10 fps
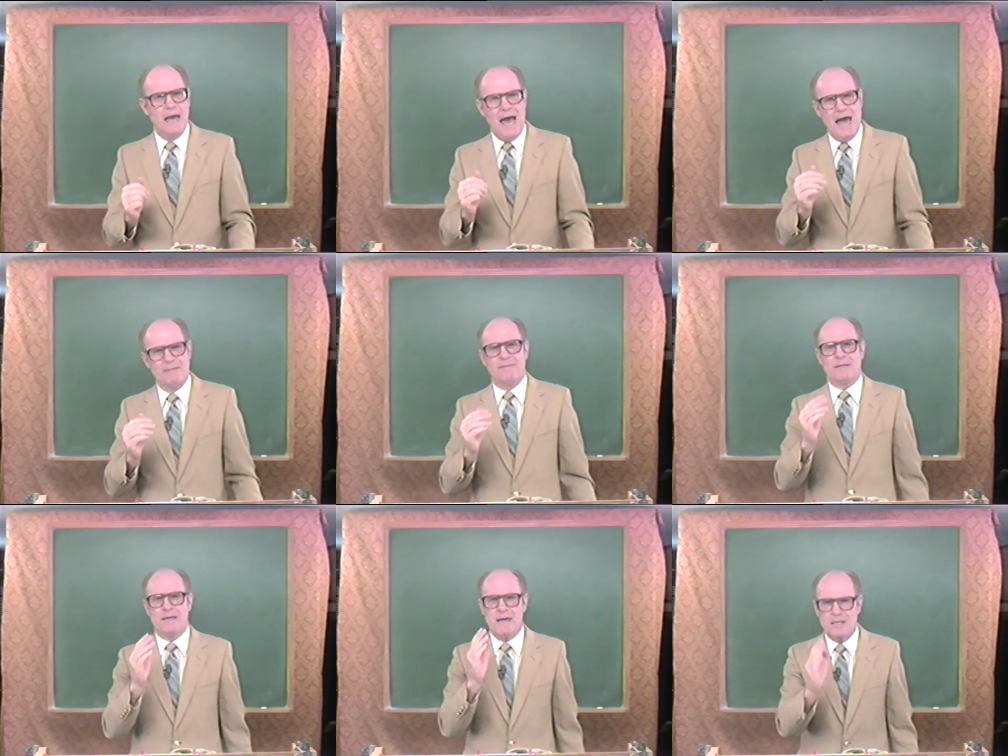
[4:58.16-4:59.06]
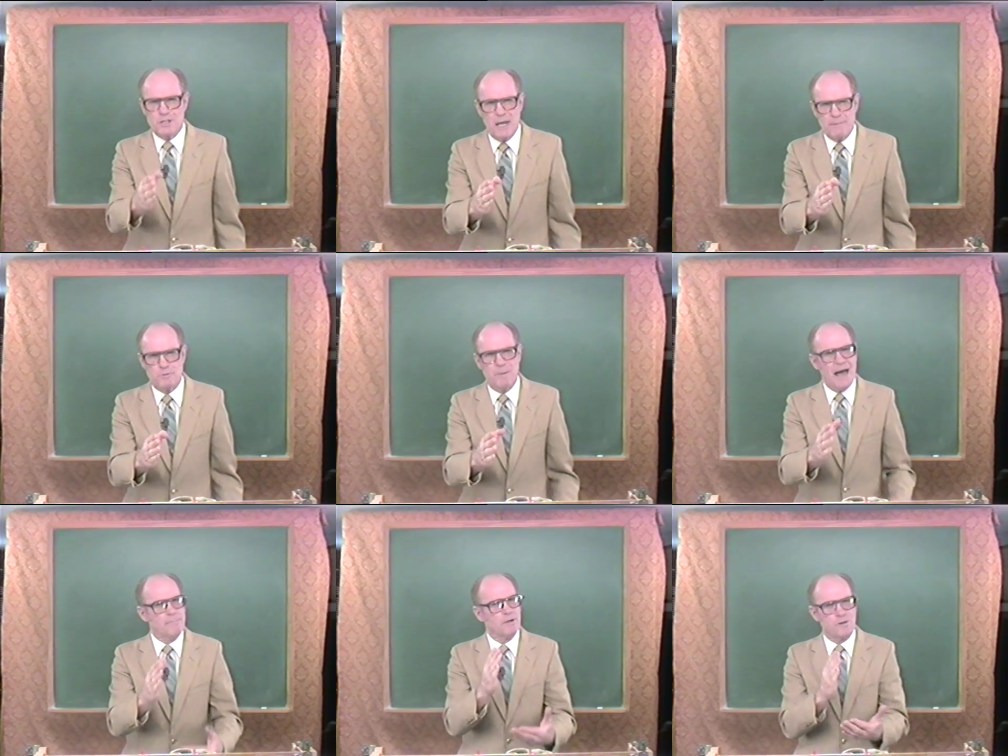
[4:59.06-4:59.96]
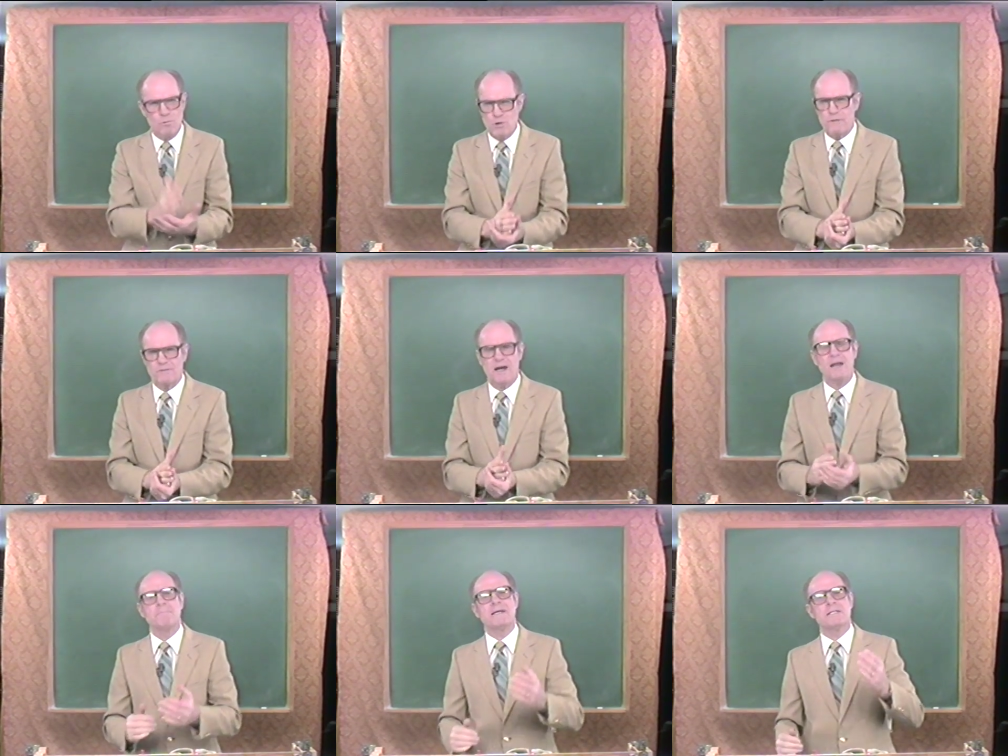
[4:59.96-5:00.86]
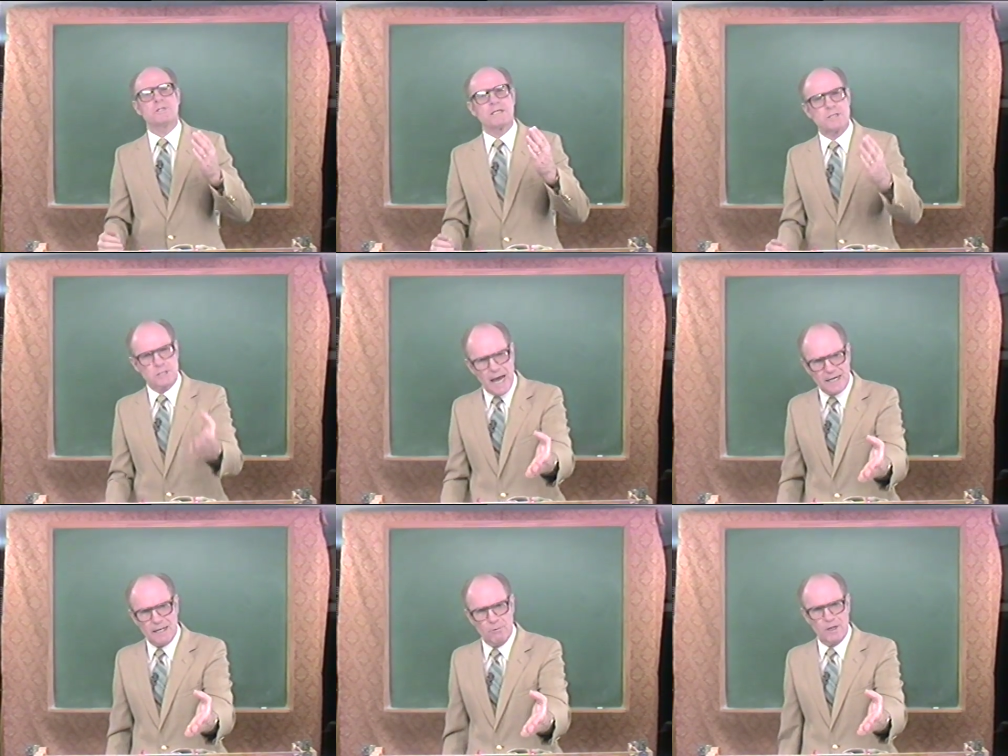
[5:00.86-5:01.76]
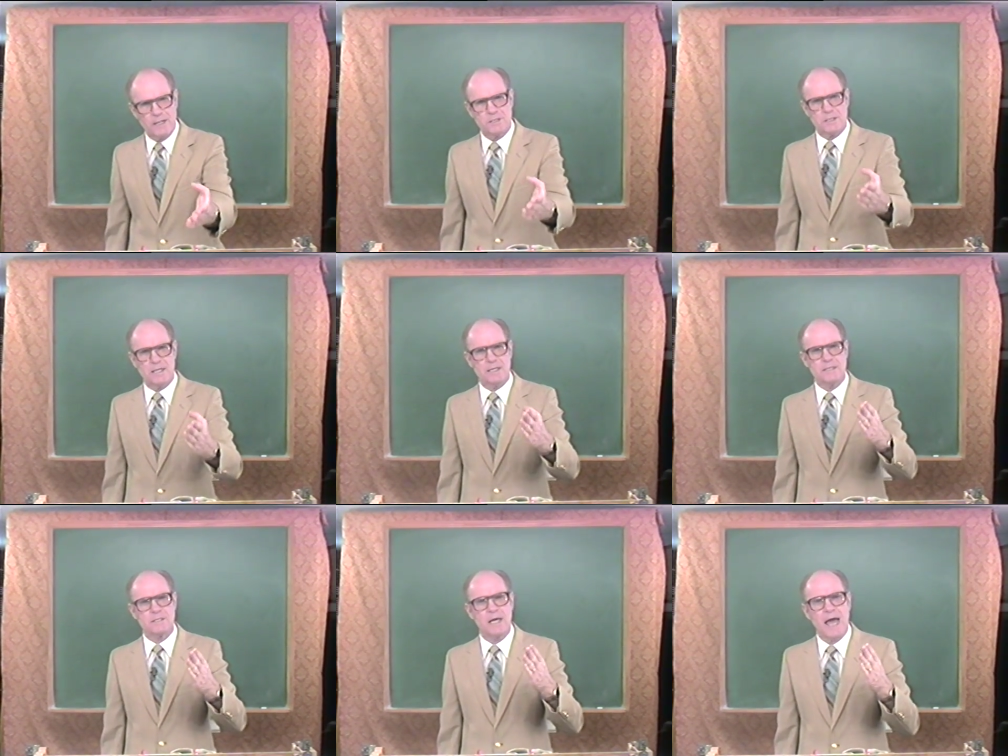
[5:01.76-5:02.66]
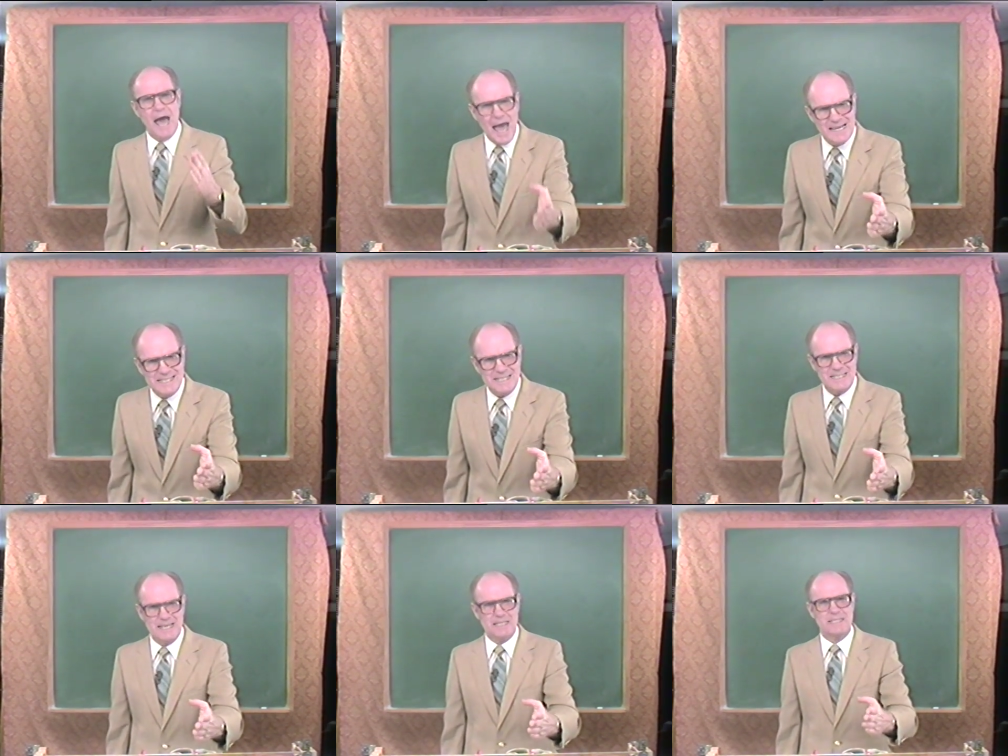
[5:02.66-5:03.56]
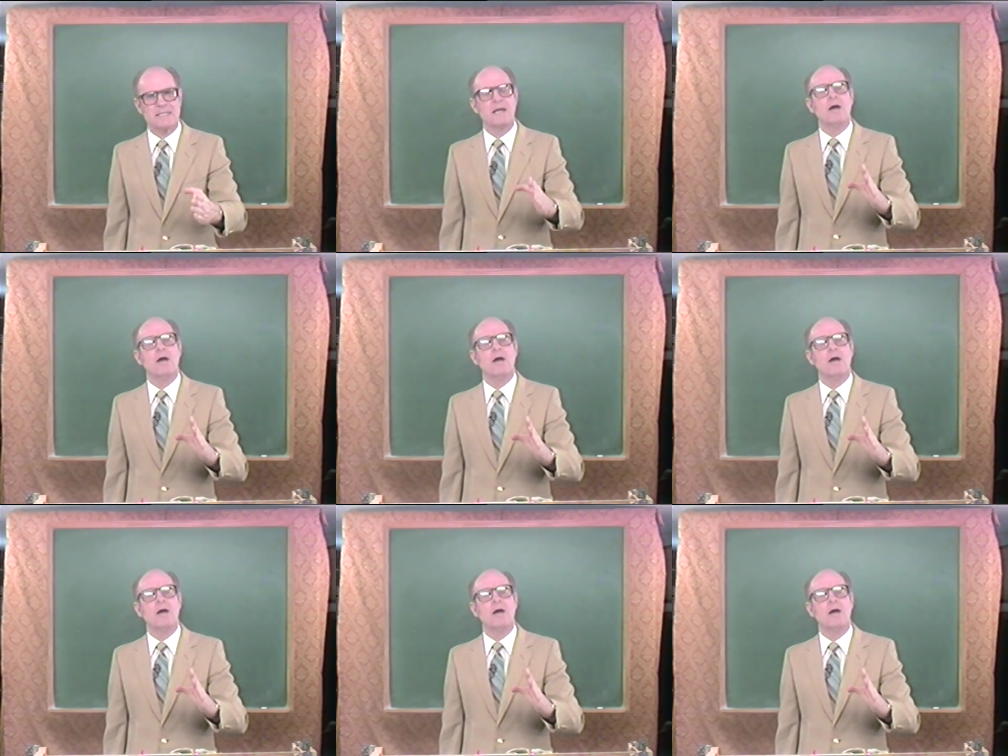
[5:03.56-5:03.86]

and that the King James Bible, the Word of God, means exactly what it says, as it says it,